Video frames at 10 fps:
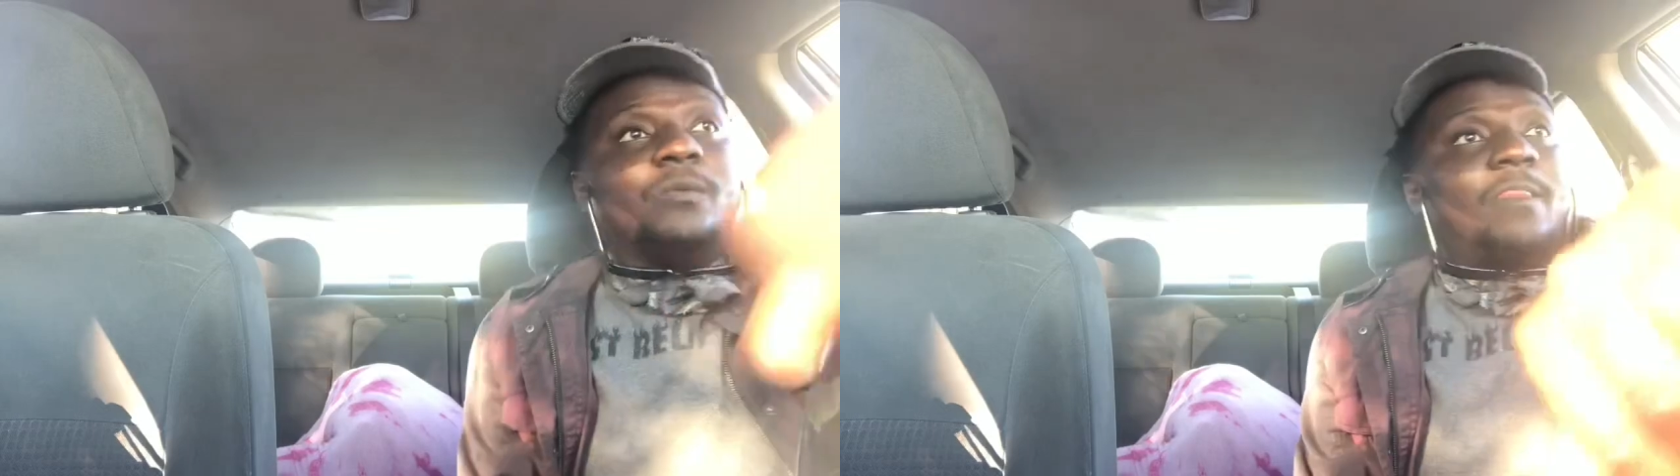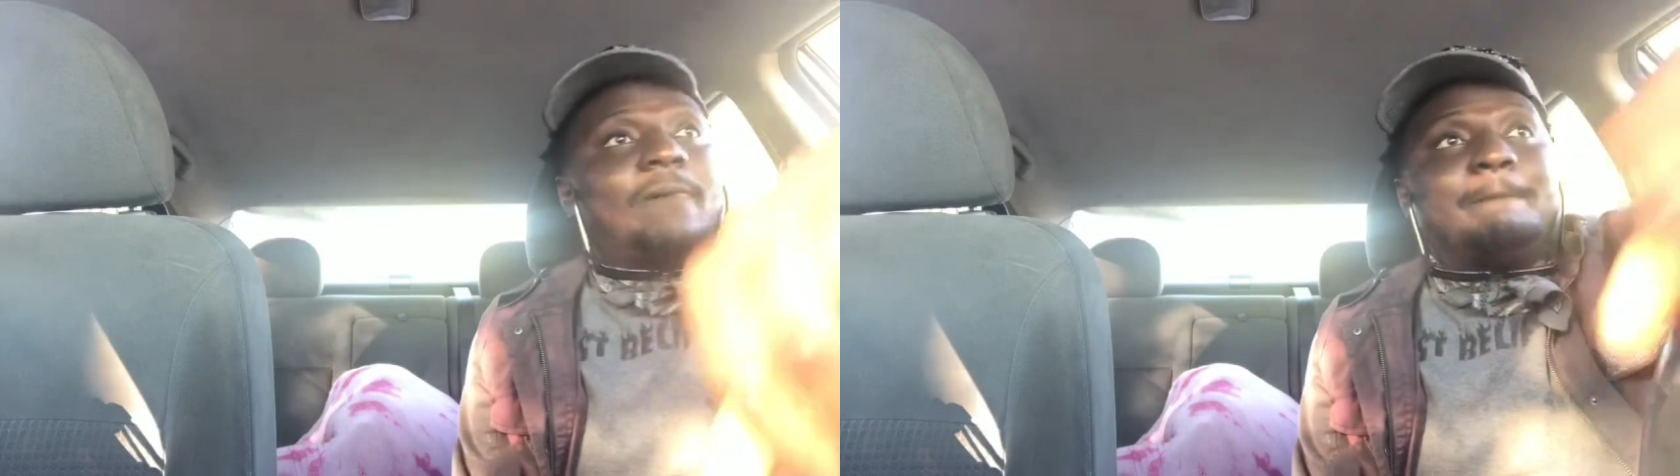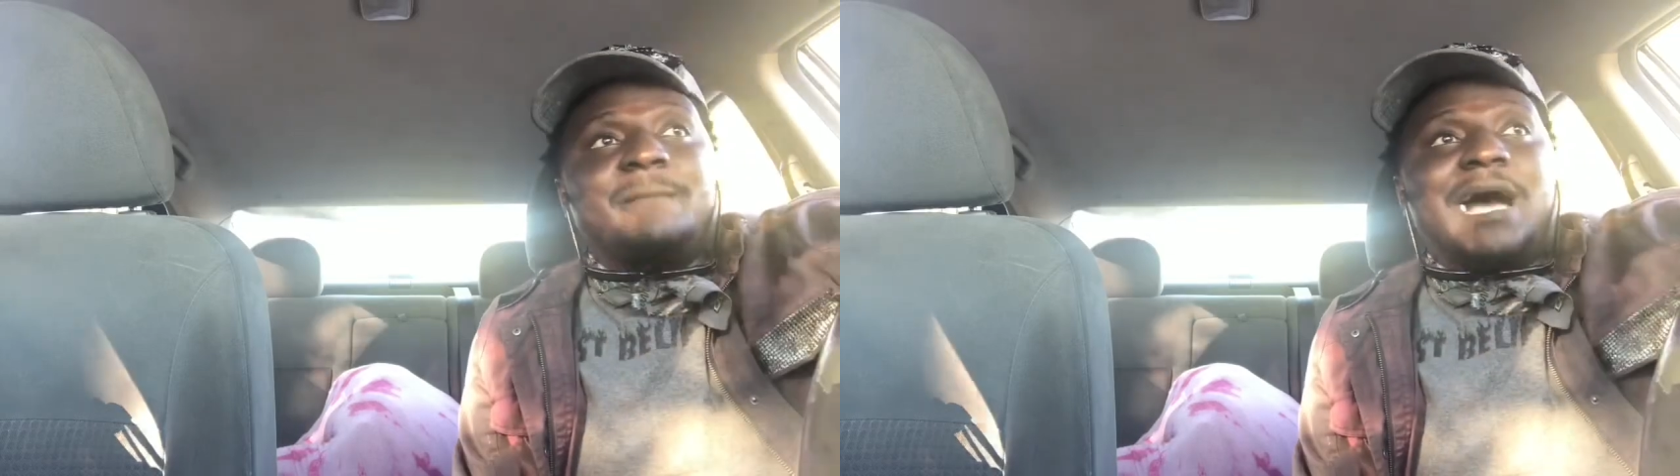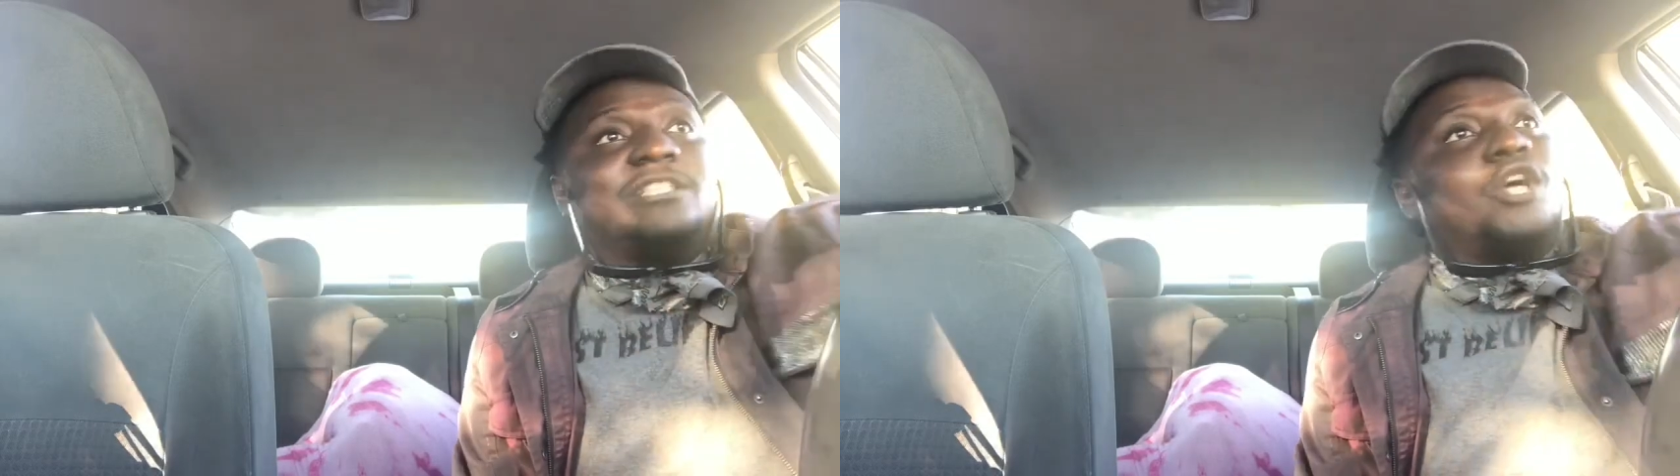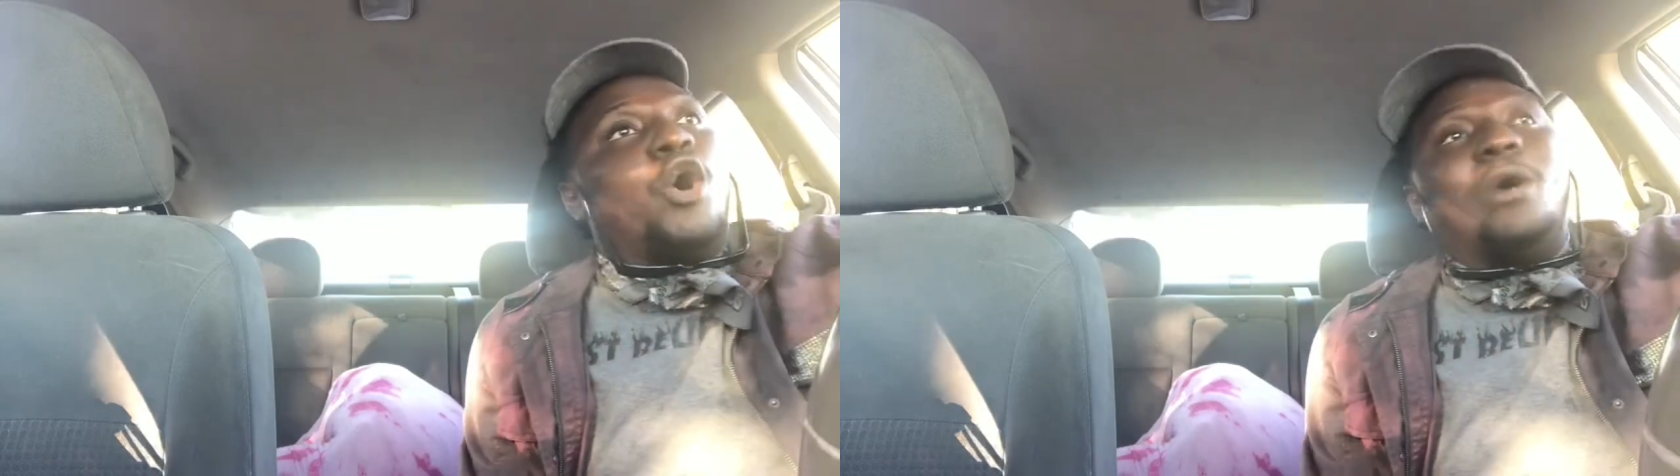you.
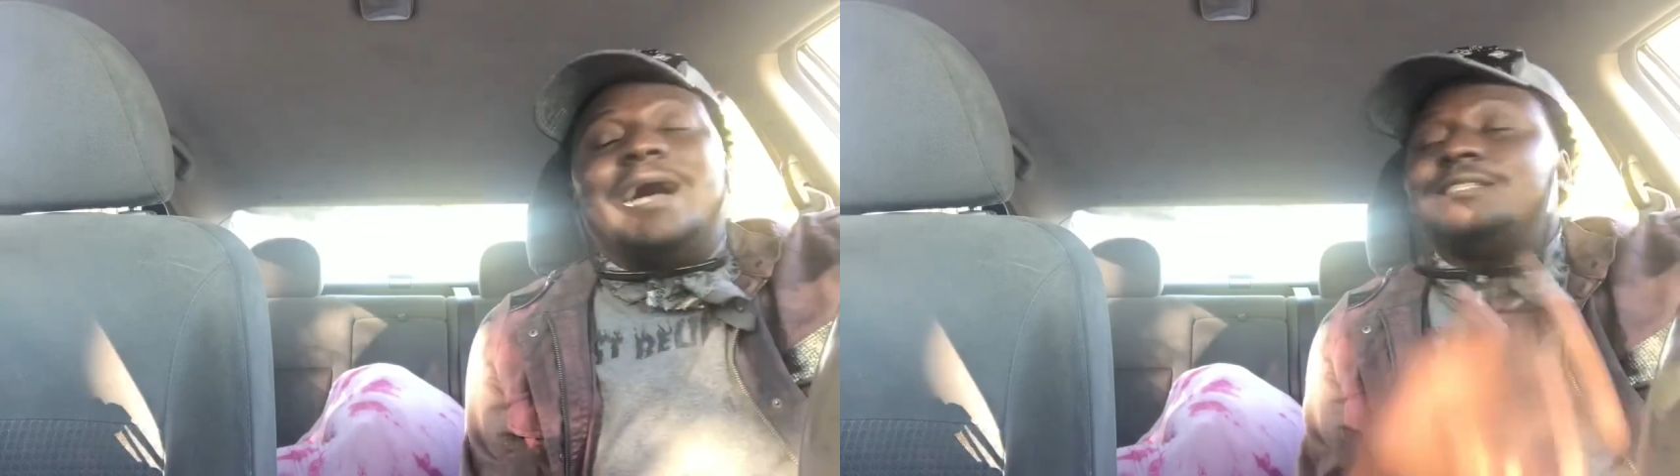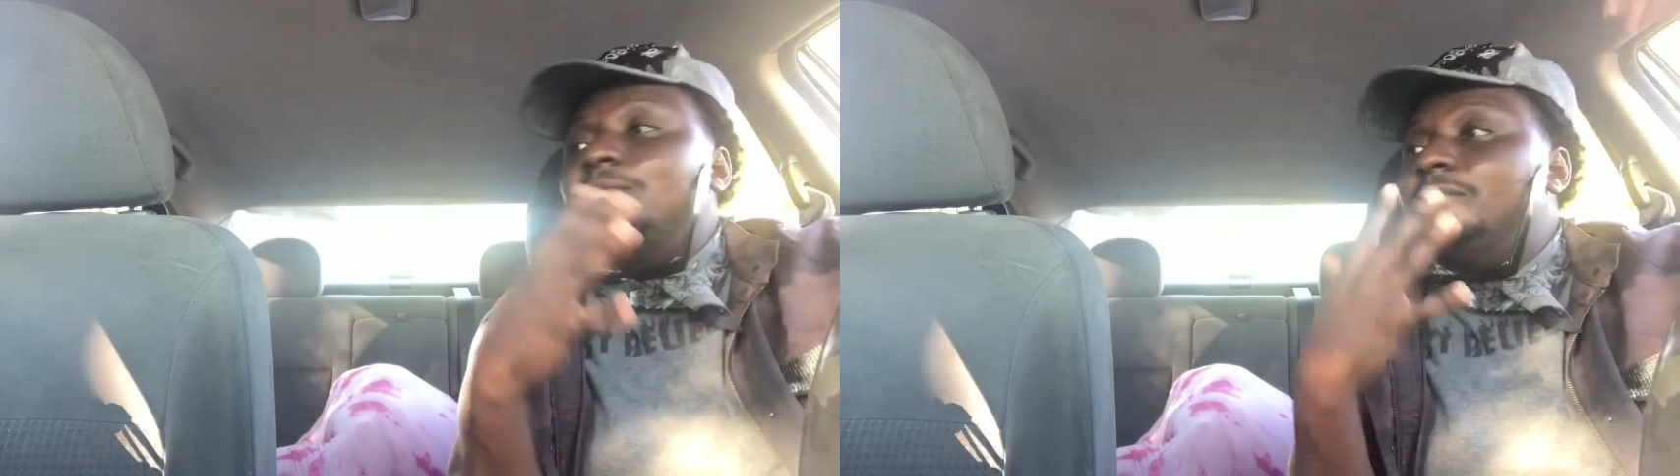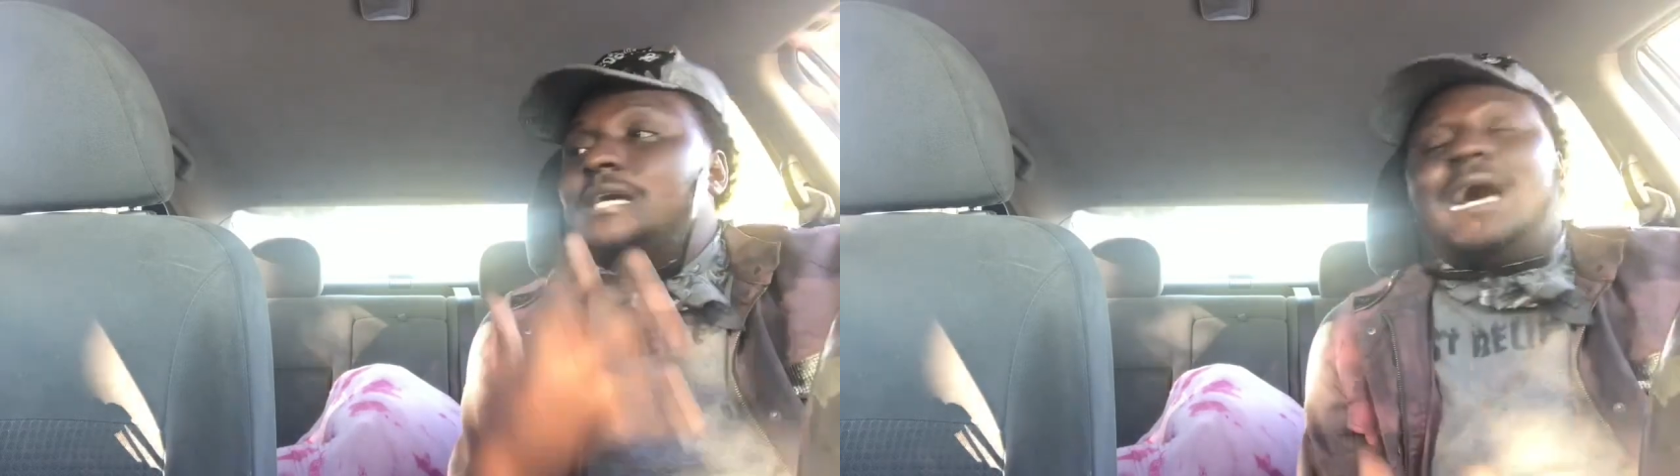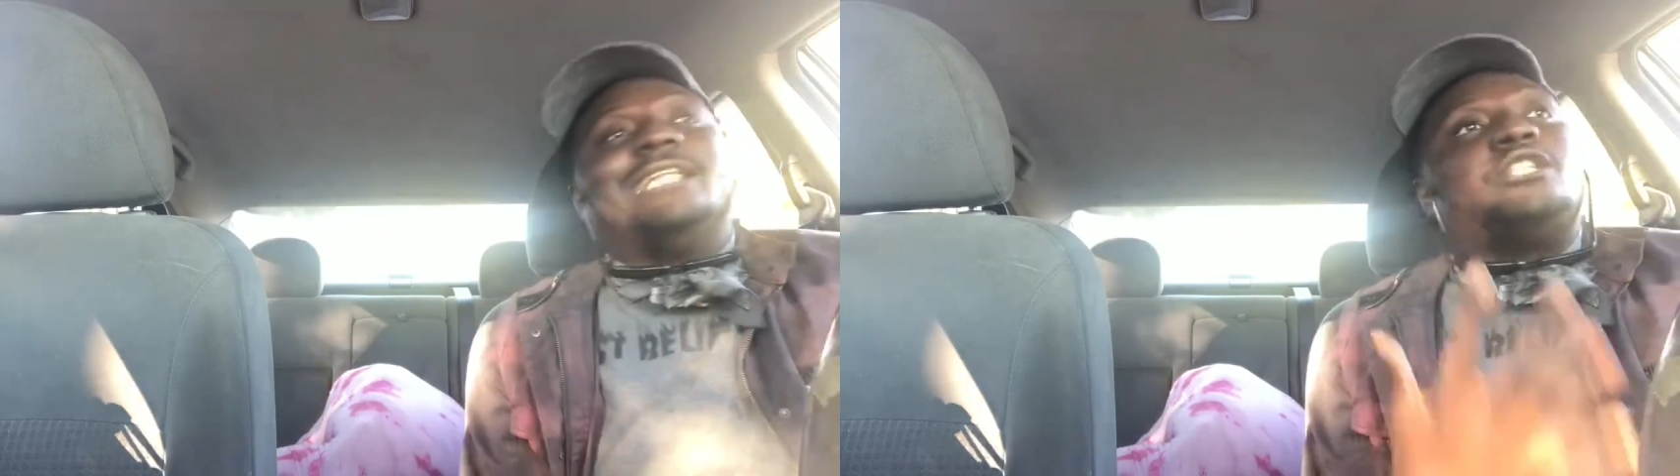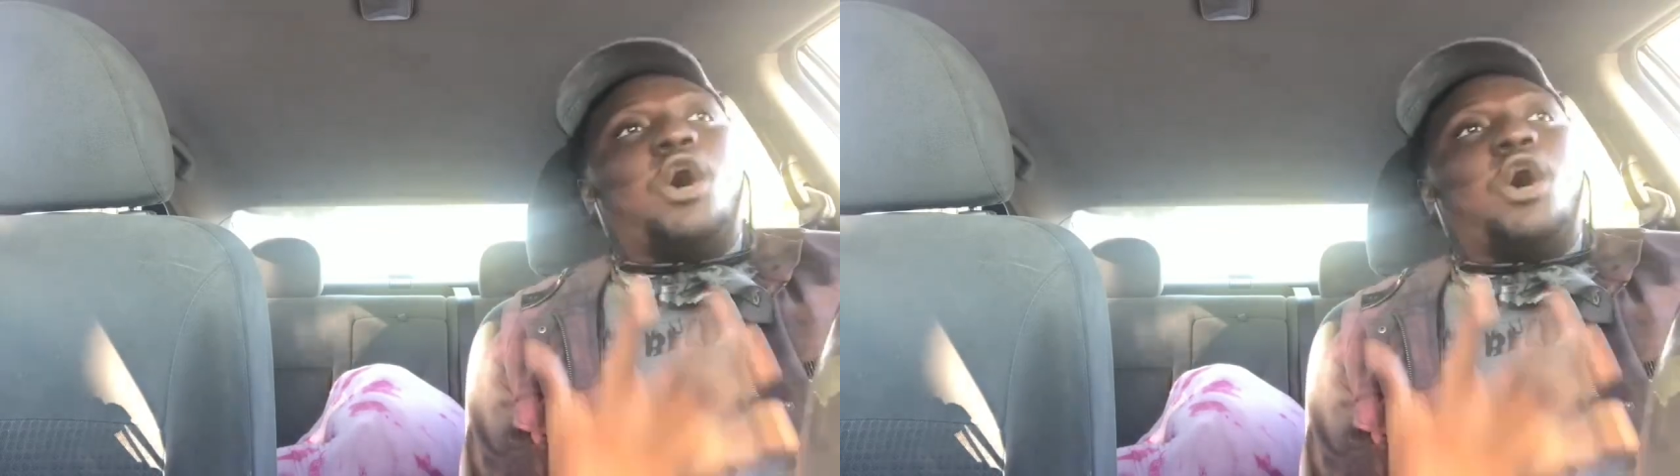Oh, I